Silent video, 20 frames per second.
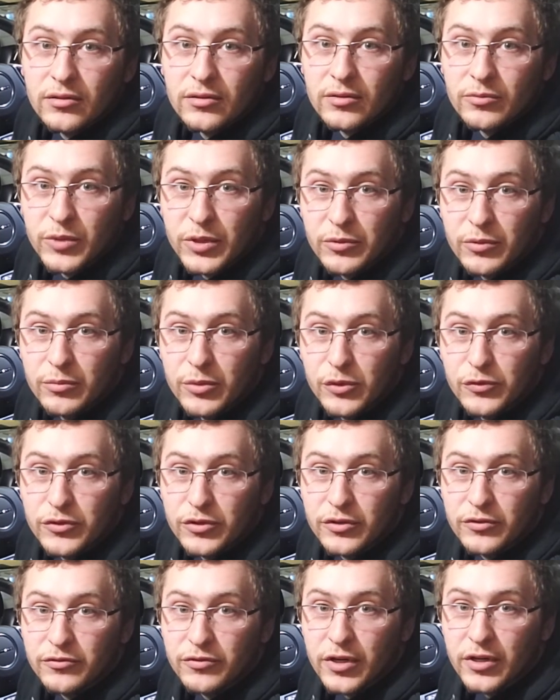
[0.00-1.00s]
we will move to
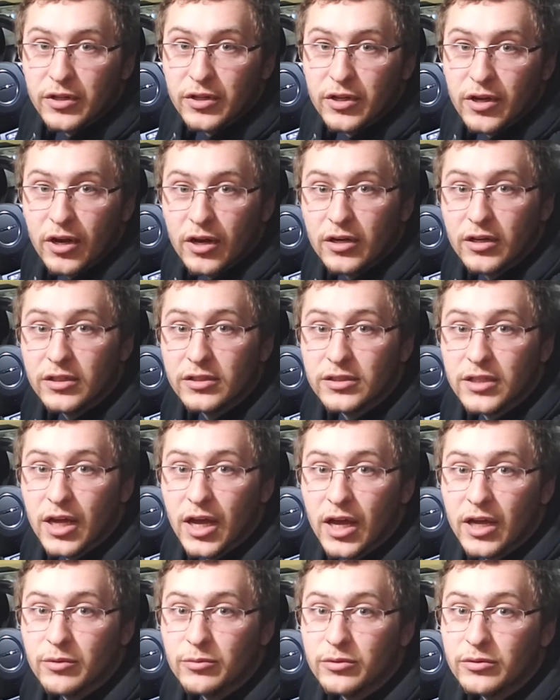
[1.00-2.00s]
the front of the car because
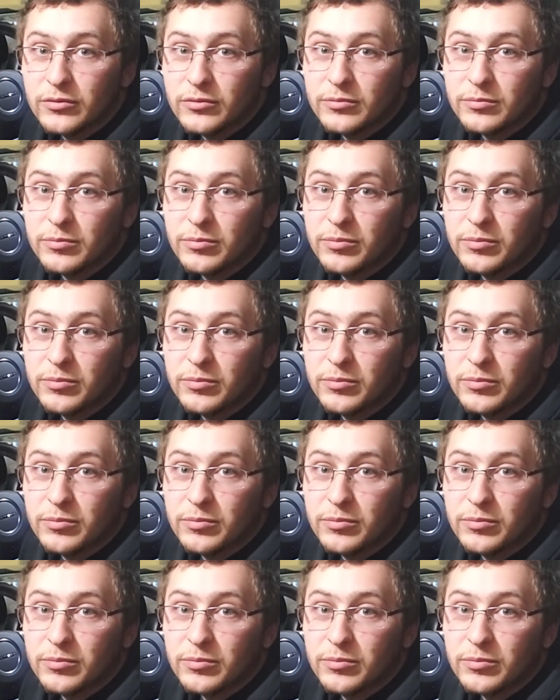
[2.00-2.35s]
I will